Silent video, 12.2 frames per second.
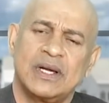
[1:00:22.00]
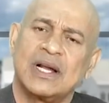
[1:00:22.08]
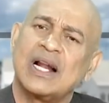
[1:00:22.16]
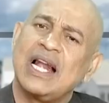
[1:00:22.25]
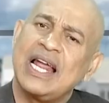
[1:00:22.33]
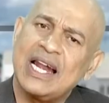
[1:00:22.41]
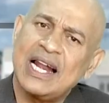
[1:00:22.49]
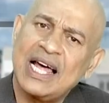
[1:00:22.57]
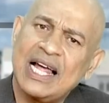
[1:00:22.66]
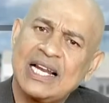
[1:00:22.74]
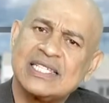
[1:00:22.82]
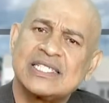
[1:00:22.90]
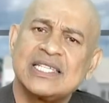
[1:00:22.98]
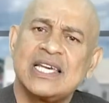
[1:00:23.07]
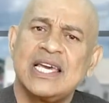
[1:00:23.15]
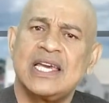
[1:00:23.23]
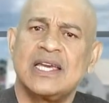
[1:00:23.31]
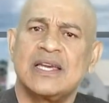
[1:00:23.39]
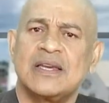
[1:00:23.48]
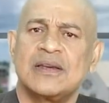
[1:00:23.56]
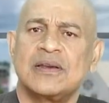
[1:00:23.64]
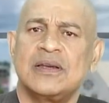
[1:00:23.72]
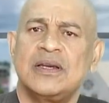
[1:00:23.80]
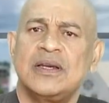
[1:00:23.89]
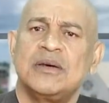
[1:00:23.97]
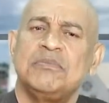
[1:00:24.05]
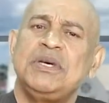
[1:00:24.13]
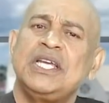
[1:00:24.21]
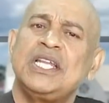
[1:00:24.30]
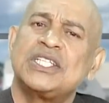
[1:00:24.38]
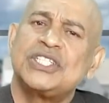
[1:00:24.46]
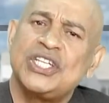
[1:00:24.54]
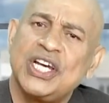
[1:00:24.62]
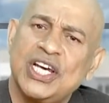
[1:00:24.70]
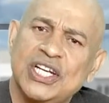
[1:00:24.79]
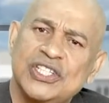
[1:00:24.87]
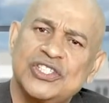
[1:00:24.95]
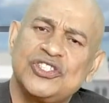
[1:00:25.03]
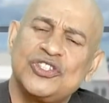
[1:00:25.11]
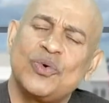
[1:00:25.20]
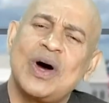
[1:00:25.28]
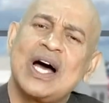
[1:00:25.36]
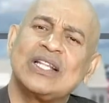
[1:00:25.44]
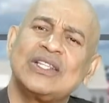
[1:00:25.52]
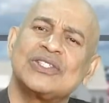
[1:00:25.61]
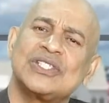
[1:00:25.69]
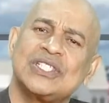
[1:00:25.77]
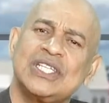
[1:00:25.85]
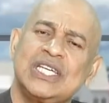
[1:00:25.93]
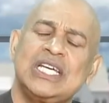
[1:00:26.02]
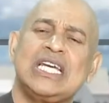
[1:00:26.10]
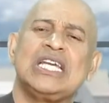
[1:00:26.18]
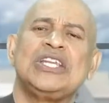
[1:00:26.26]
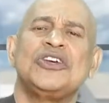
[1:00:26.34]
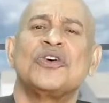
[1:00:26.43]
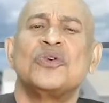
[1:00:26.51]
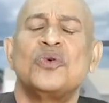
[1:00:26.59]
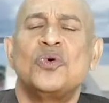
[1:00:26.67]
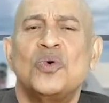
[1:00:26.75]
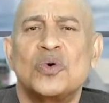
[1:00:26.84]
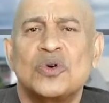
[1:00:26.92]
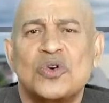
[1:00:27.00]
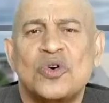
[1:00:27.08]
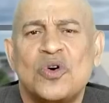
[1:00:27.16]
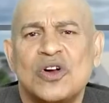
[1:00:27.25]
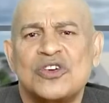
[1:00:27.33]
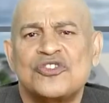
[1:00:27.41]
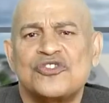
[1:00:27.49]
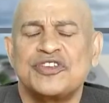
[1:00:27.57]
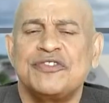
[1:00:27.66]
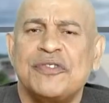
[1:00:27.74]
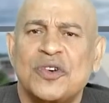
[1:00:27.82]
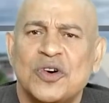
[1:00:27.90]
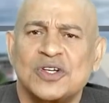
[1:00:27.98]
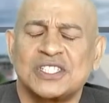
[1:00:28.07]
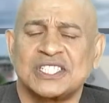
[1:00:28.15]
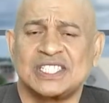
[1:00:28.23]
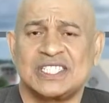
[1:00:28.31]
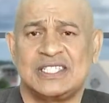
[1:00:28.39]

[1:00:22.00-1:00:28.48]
Glenn Lall is saying, be the change you want to see in your own country first.